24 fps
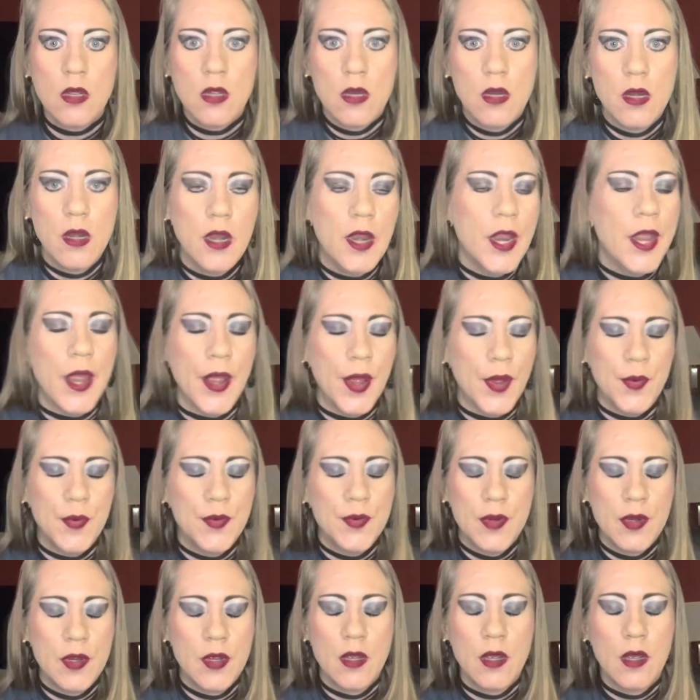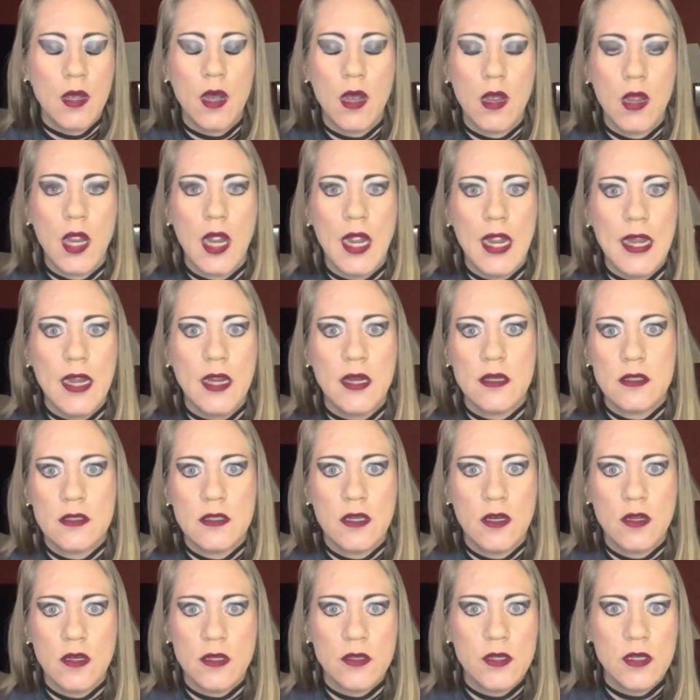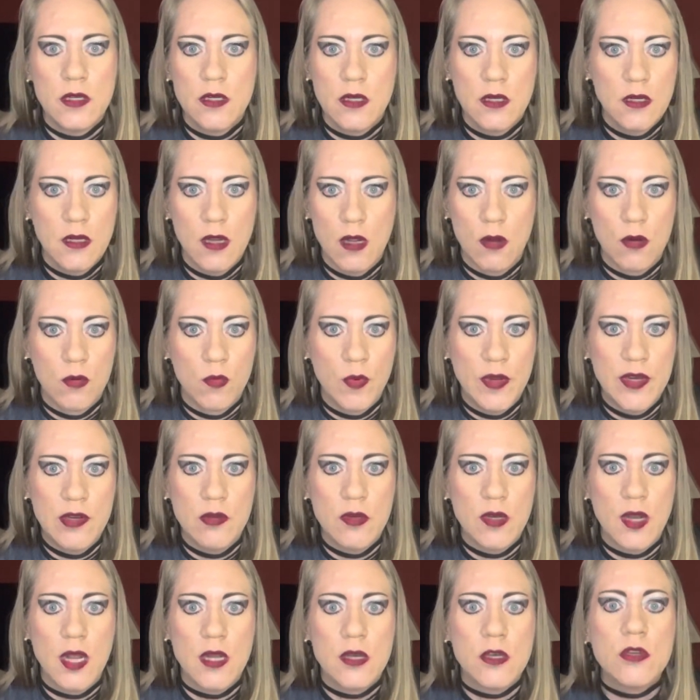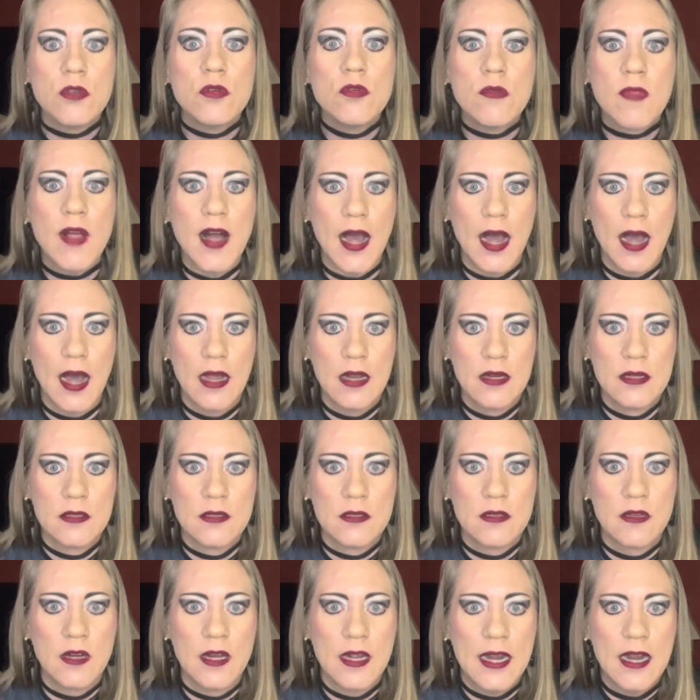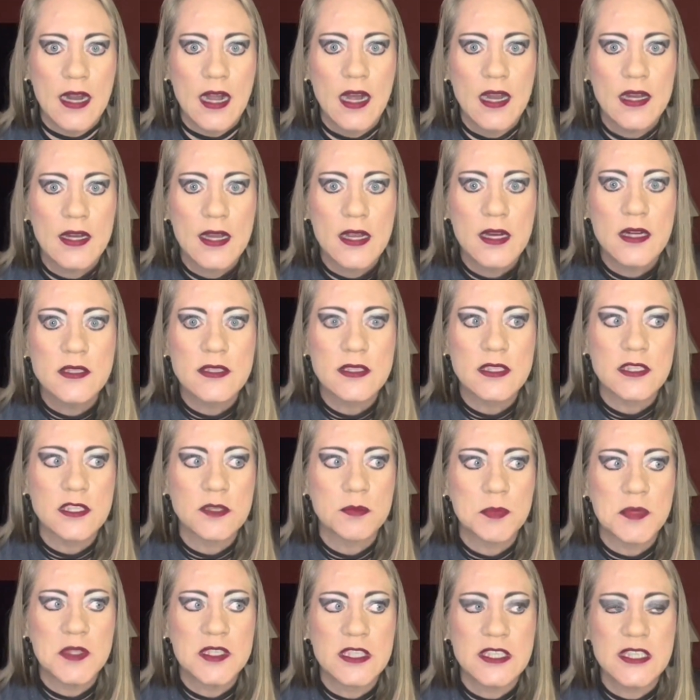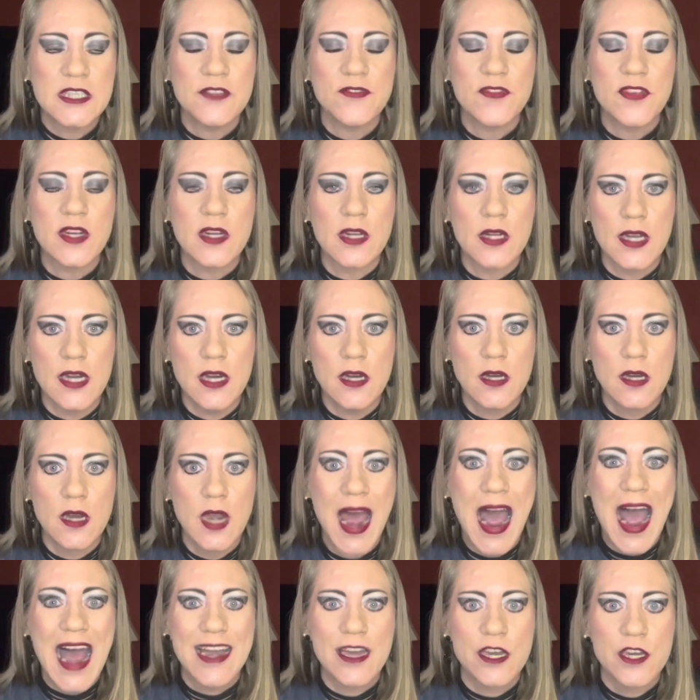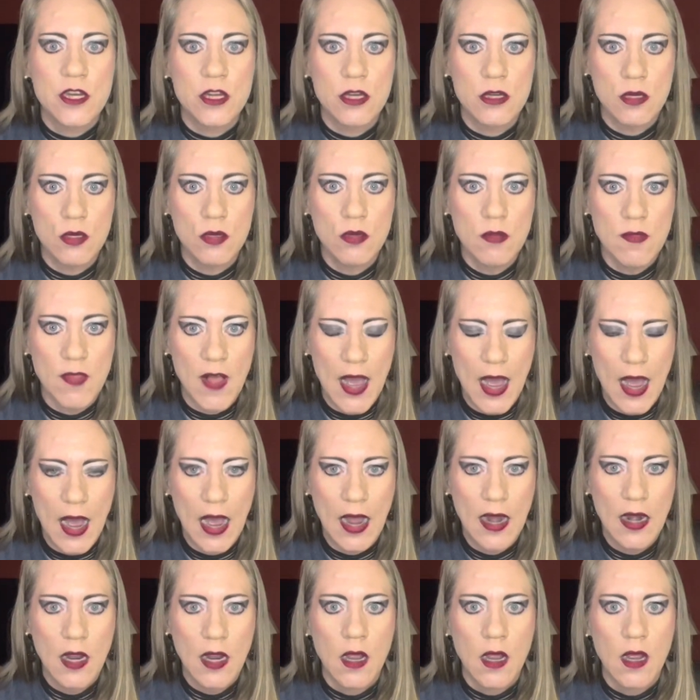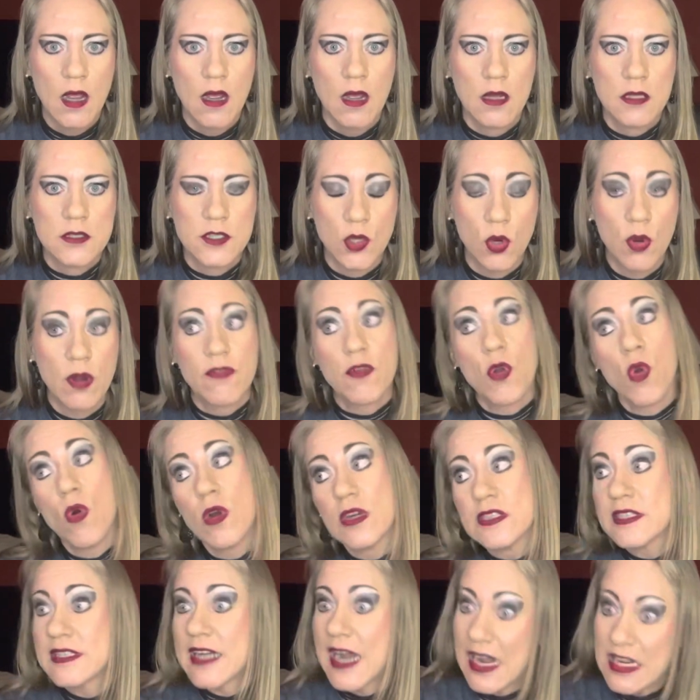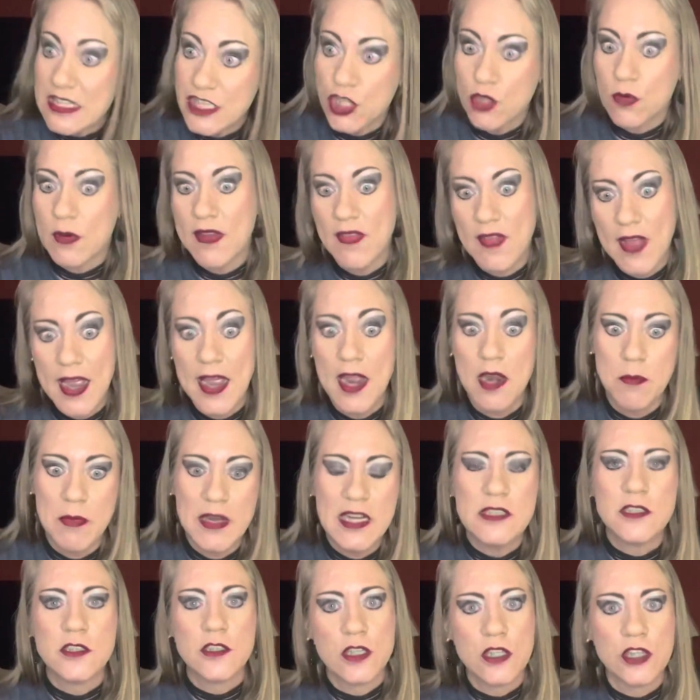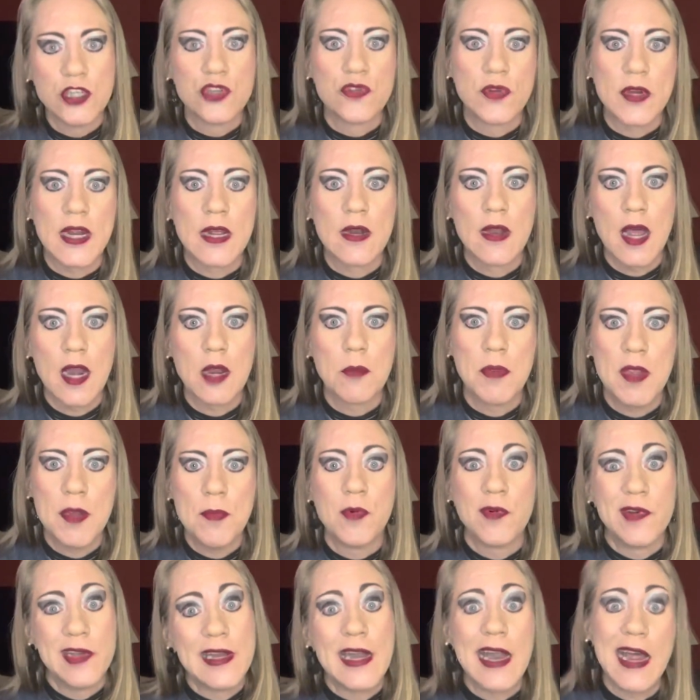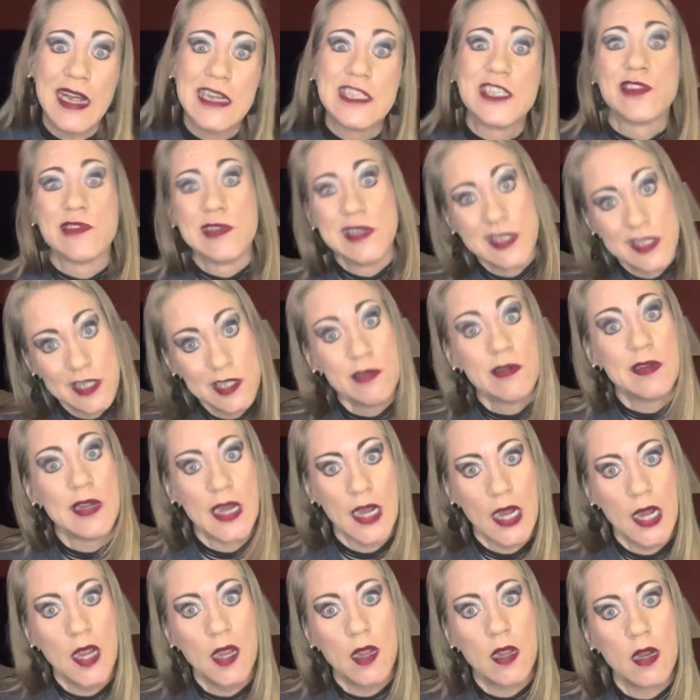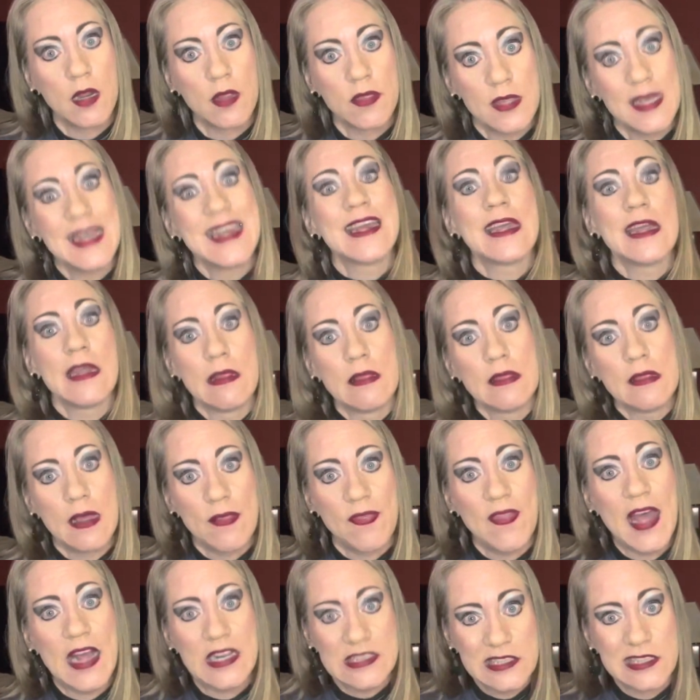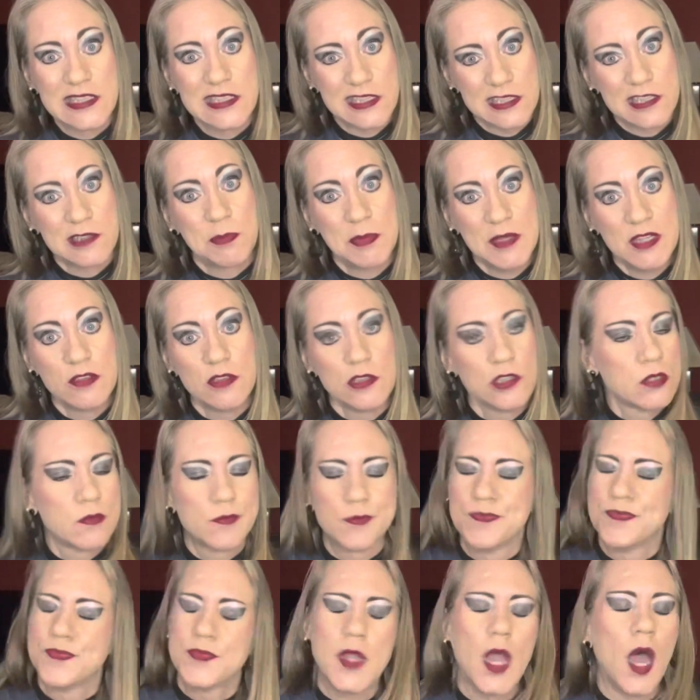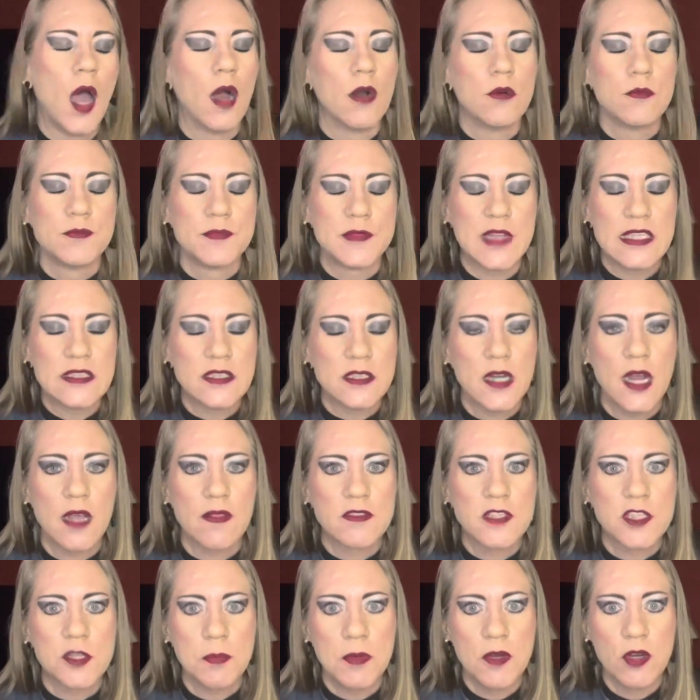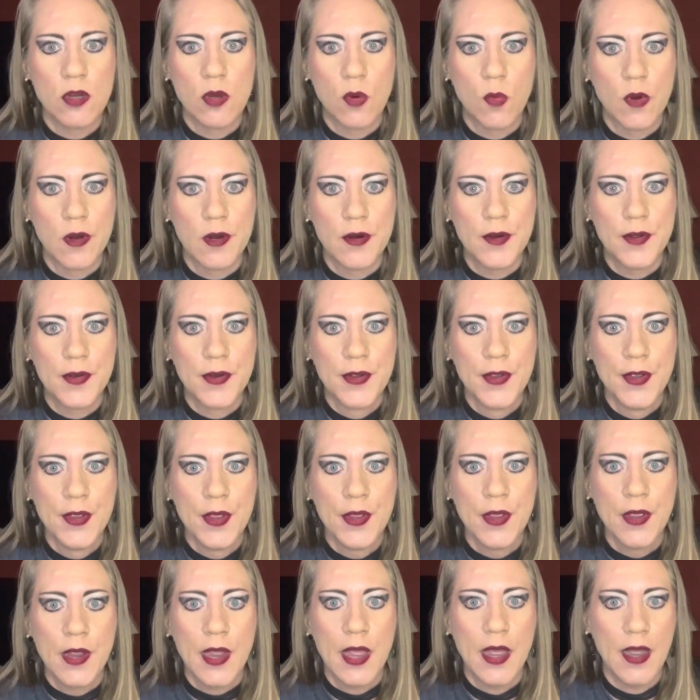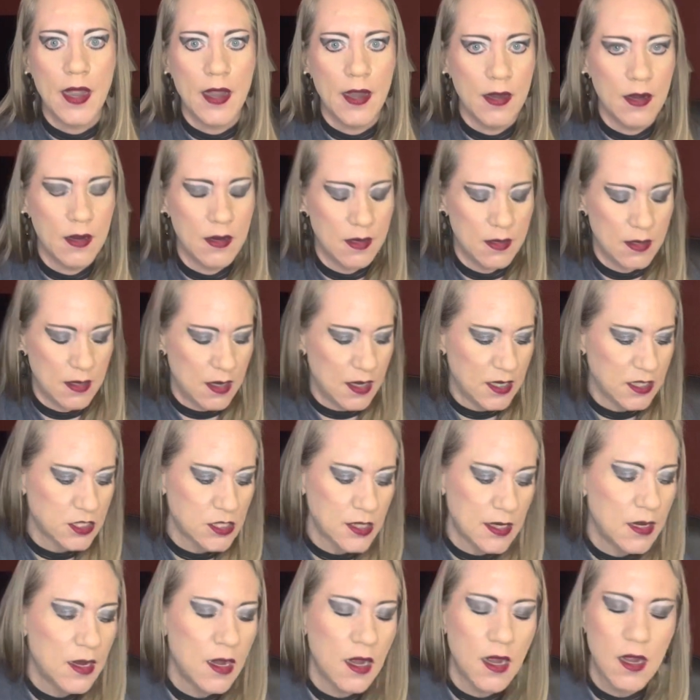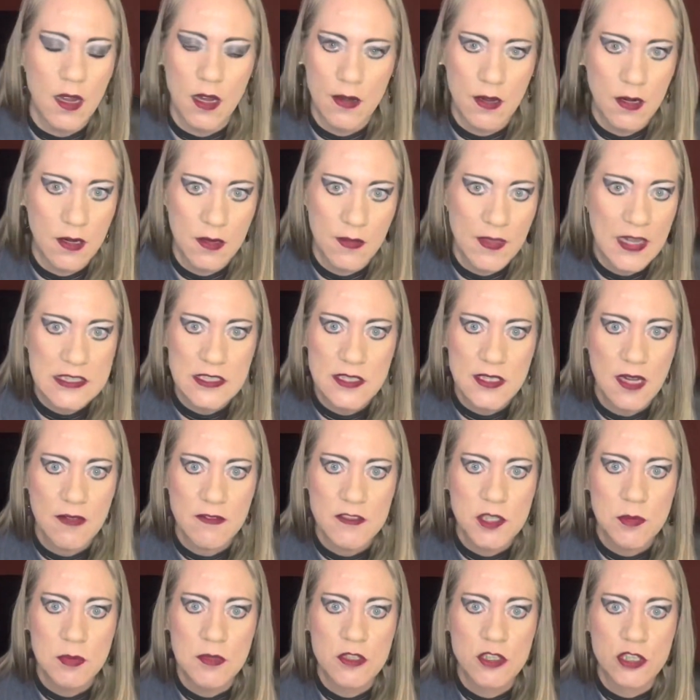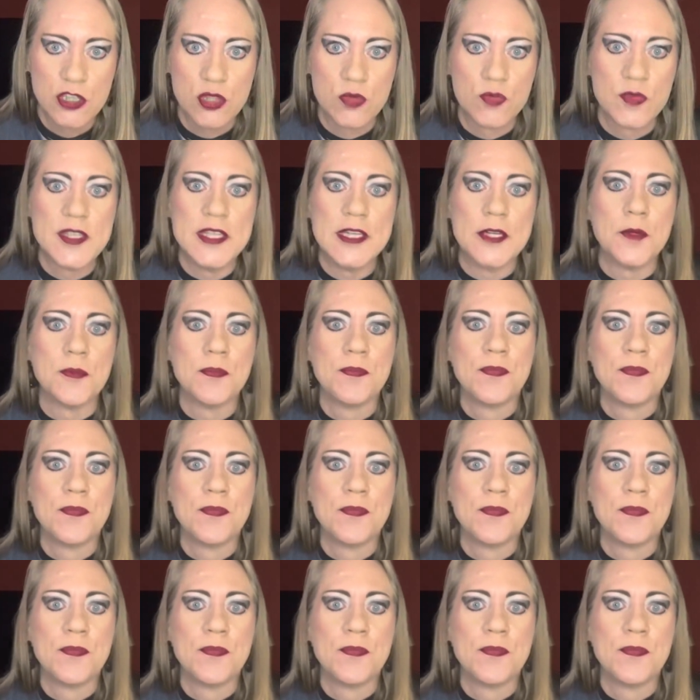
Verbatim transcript: No, all right? No, no, no, no, no. We do not do that, all right? God tells us specifically not to do that. So, of course, naturally, the enemy is going to trick a lot of people into actually doing it, thinking that that's spiritual. No, that's not the spirit world. Okay? That's um that's not the spiritual realm.